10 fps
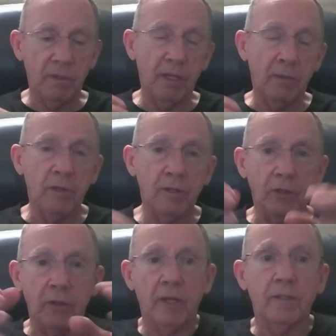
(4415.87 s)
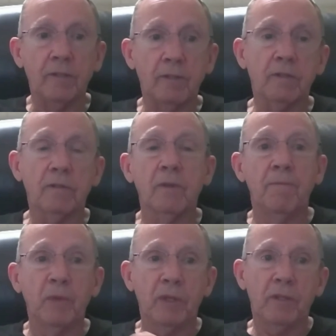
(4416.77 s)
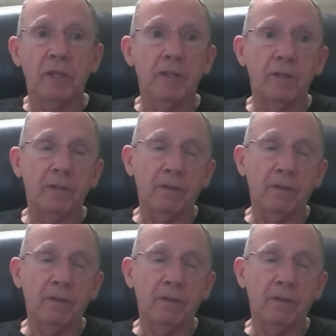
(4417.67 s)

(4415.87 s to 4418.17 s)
ammunition. I just set it,